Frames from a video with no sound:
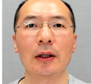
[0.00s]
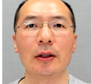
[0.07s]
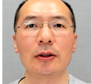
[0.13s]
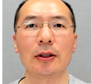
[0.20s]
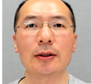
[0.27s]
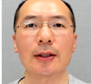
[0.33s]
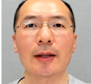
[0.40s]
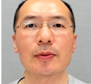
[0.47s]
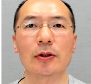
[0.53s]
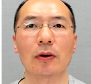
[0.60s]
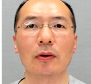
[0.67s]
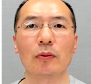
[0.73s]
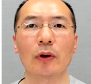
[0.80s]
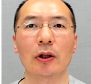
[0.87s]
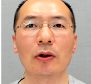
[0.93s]
In this
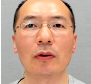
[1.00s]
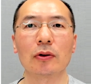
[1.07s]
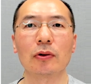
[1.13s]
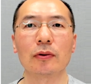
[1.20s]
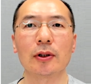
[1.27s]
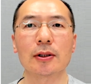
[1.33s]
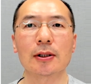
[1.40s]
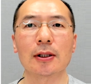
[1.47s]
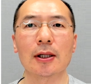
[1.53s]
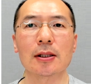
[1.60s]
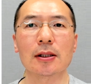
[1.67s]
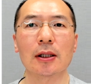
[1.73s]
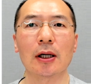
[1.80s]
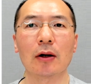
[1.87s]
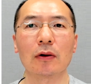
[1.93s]
episode, we're going to
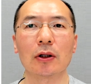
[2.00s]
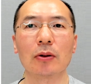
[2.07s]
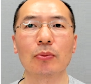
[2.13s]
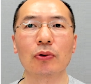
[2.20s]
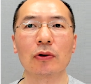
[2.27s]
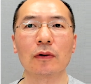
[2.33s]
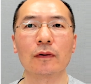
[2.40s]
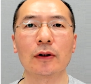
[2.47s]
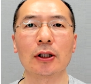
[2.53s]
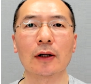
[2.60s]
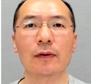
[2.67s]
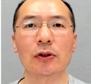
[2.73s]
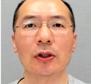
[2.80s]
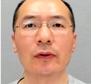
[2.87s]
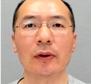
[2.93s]
discuss how to improve
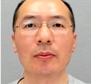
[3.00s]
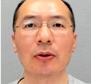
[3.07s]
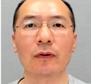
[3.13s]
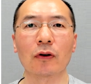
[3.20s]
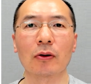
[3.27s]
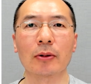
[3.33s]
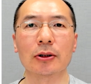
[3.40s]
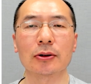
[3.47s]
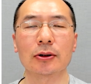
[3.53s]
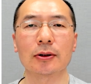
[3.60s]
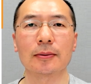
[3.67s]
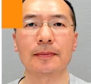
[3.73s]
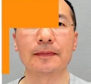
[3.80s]
TF serving performance.